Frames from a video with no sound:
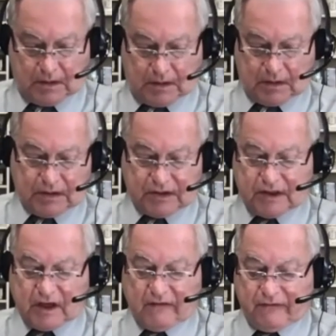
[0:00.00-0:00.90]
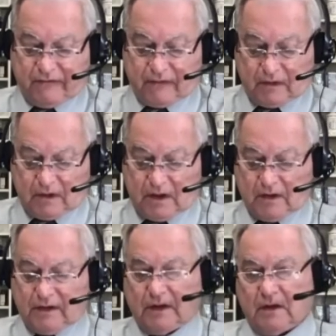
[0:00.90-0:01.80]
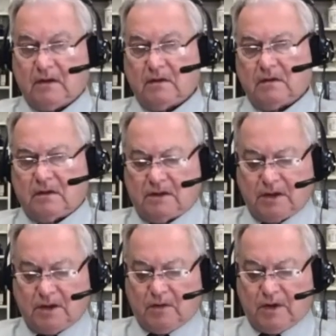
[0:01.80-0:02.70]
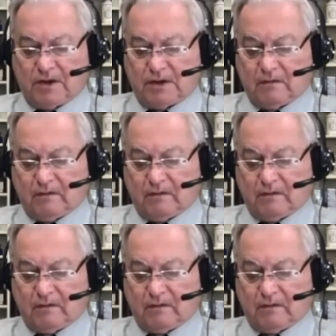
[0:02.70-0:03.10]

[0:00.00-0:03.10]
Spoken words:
safe, healthy continuation